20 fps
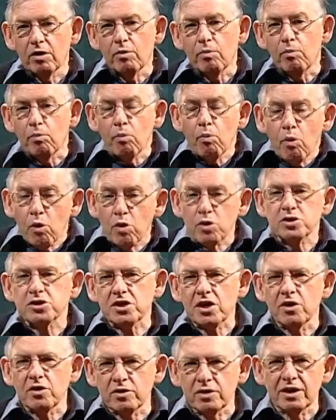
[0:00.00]
more
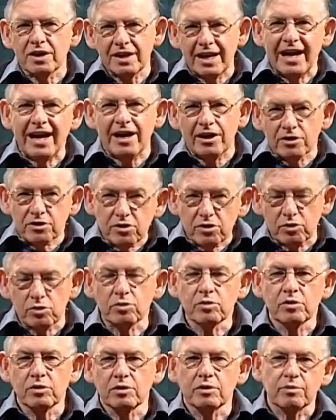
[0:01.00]
so than how
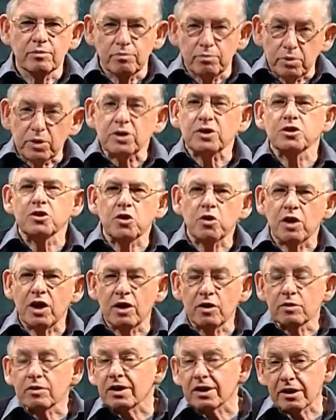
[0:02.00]
to build your
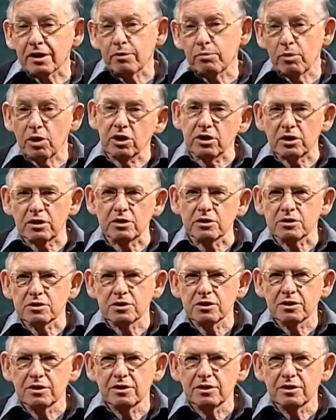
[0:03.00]
own little models.